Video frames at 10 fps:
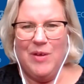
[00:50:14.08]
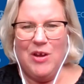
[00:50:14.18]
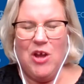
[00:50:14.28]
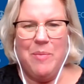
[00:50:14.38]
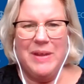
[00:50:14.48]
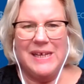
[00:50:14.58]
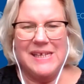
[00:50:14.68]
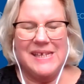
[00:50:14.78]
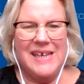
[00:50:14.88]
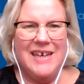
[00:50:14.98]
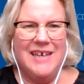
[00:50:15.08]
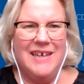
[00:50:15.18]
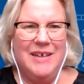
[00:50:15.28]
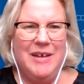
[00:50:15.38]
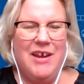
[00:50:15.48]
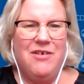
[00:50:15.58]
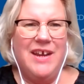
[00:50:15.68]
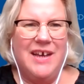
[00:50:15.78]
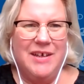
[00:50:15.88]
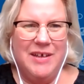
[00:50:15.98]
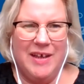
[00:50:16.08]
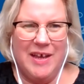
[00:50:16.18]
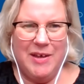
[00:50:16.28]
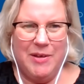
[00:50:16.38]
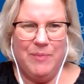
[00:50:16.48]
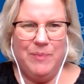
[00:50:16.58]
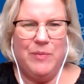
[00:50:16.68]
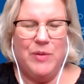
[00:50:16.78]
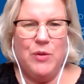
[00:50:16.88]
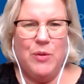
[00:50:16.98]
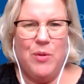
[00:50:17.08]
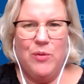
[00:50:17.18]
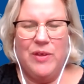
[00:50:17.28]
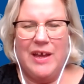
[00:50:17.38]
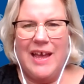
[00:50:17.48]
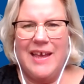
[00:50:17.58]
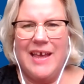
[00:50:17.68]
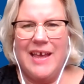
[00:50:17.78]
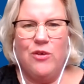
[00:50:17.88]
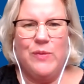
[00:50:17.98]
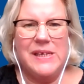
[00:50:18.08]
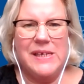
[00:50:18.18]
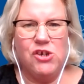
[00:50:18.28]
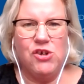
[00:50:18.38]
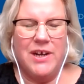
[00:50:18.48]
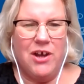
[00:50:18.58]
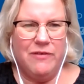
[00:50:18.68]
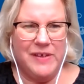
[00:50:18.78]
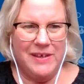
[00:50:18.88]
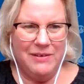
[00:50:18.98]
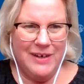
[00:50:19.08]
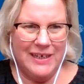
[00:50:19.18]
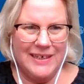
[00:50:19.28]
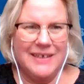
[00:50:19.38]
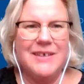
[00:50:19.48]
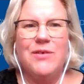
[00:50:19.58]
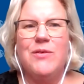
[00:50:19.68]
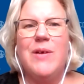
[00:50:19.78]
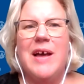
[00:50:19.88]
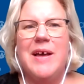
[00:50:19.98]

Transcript: complex area. You know, both again always trade-offs, right? So,